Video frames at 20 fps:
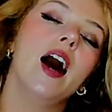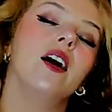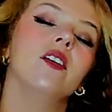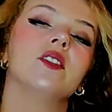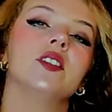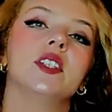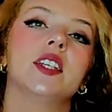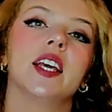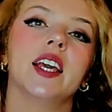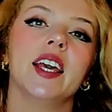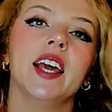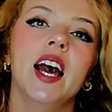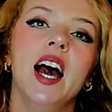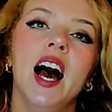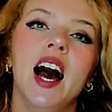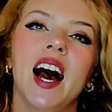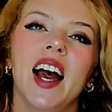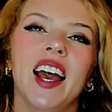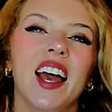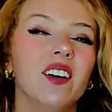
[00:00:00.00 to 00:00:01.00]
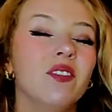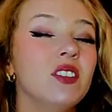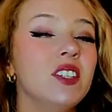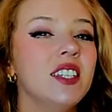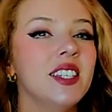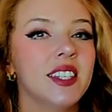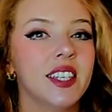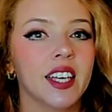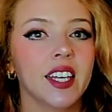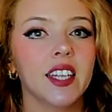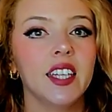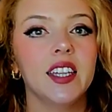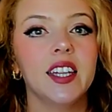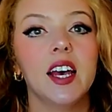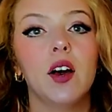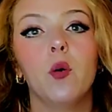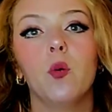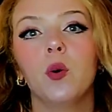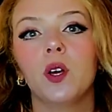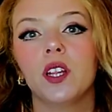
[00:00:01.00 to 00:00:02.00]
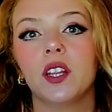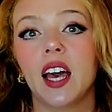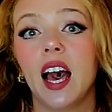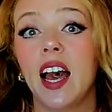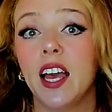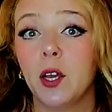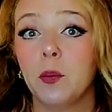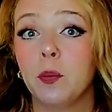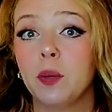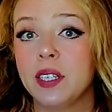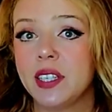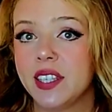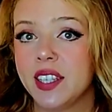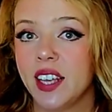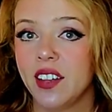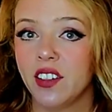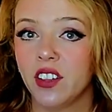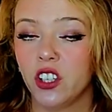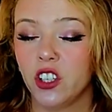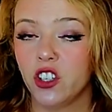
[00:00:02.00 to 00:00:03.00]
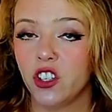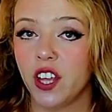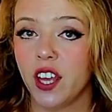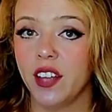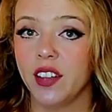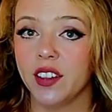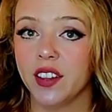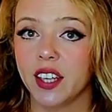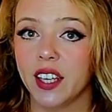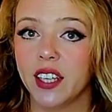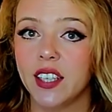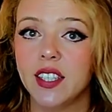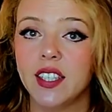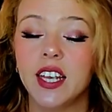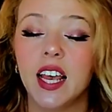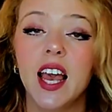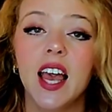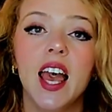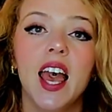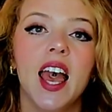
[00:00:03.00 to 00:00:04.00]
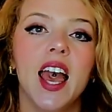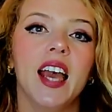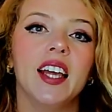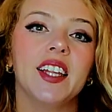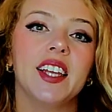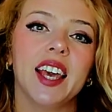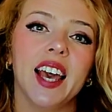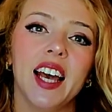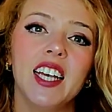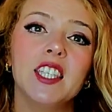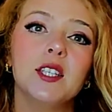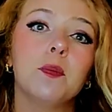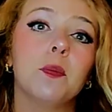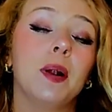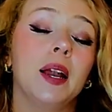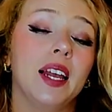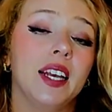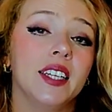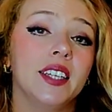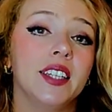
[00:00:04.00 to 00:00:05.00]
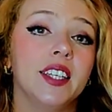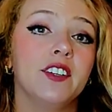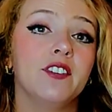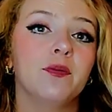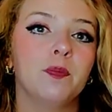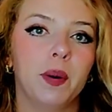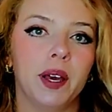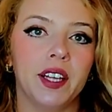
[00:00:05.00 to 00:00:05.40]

I'll say I haven't seen it with higher percentage than this, and it has plenty of